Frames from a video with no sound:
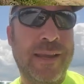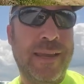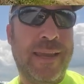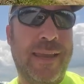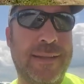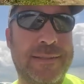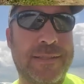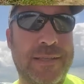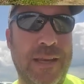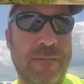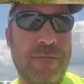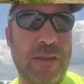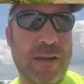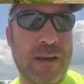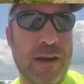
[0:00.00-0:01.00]
It's
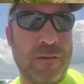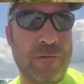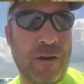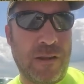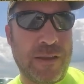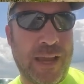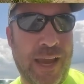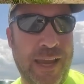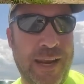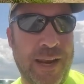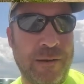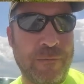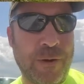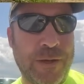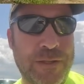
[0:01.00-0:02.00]
Steve the Guardrail Guy, and I
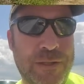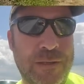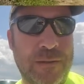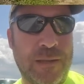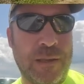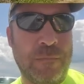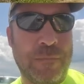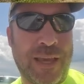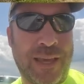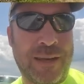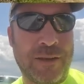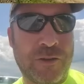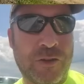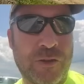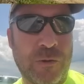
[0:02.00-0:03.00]
recently made
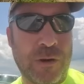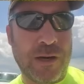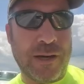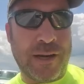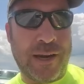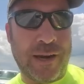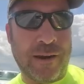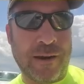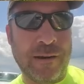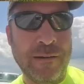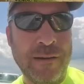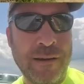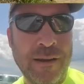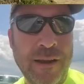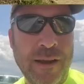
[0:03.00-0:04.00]
a short here
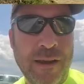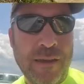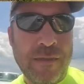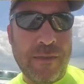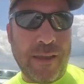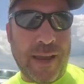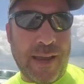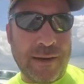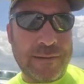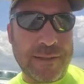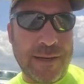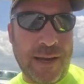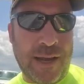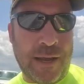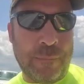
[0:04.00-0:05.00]
that
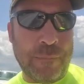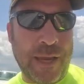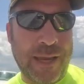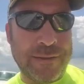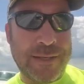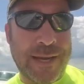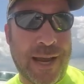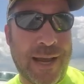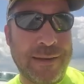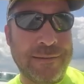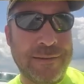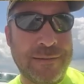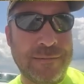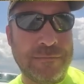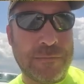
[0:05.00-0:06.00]
has
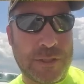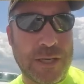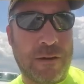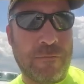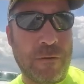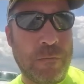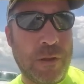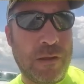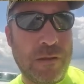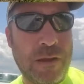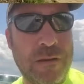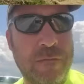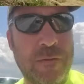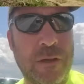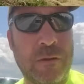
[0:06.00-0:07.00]
gotten several
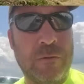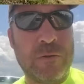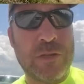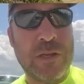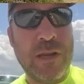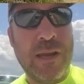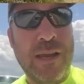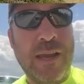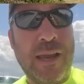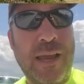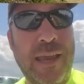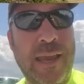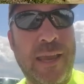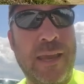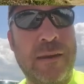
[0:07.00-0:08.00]
million views,
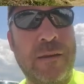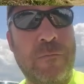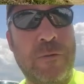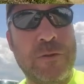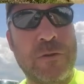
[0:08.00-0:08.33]
and it was